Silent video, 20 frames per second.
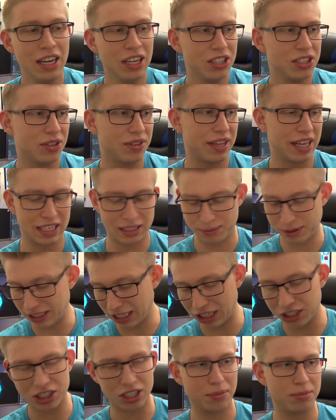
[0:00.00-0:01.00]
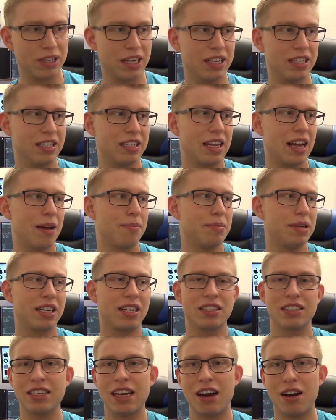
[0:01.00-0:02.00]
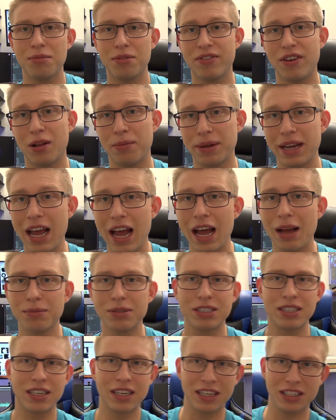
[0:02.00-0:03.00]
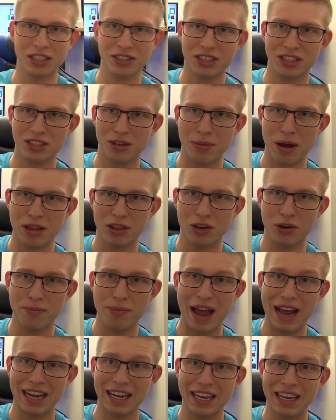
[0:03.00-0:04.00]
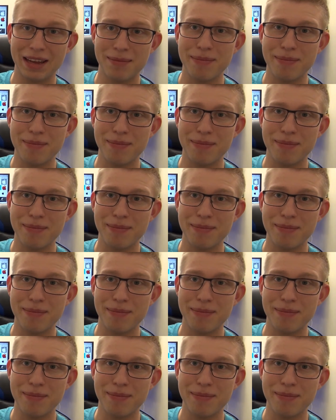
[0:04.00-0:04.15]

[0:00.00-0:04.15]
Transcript: So thanks, because I just updated that, because now I'm developing apps, as you see on my little Mac